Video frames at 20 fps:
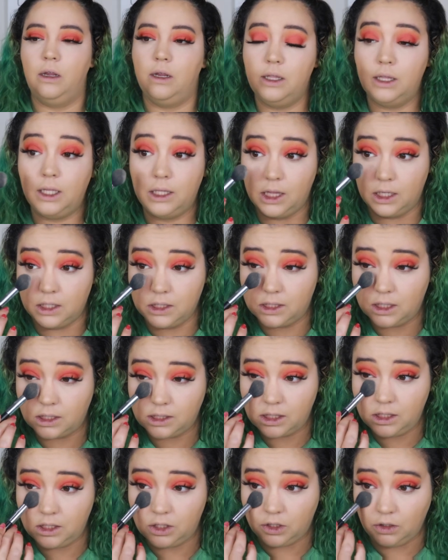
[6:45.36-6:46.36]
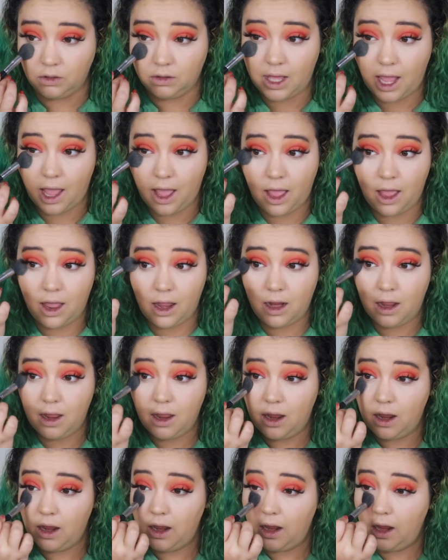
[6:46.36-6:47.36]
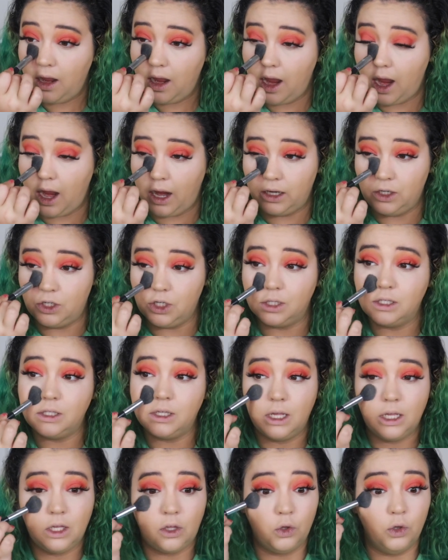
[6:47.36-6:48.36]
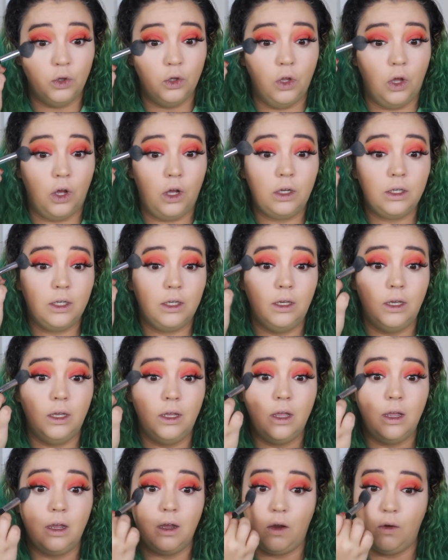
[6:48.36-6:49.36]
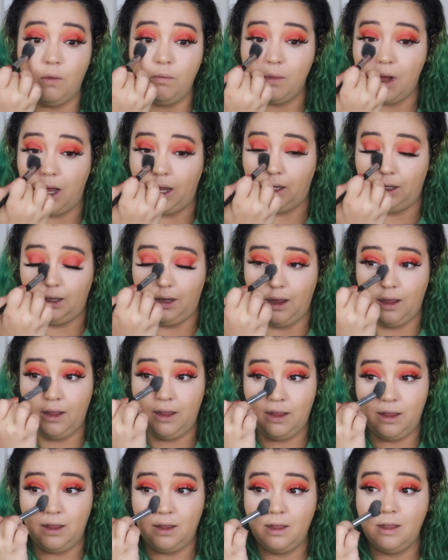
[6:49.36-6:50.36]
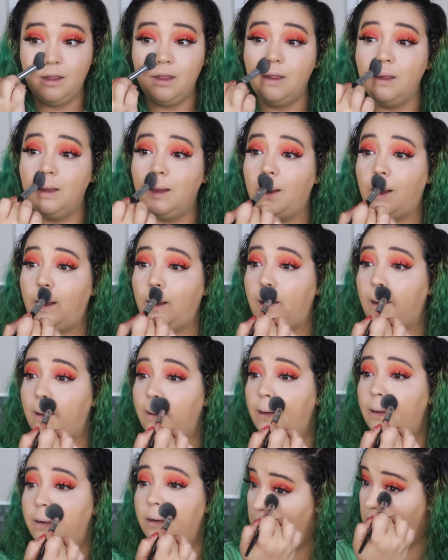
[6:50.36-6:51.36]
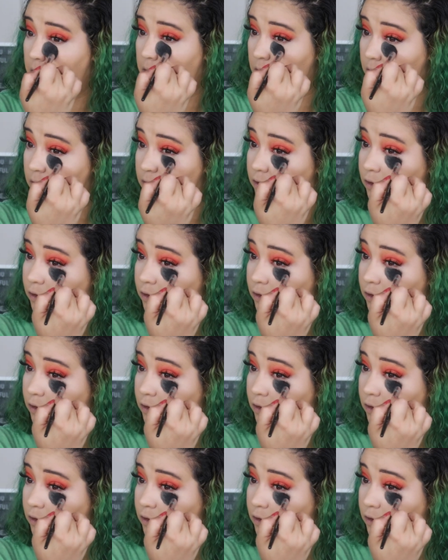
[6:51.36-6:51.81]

like this doesn't do that. And just like, look, oh my gosh, this looks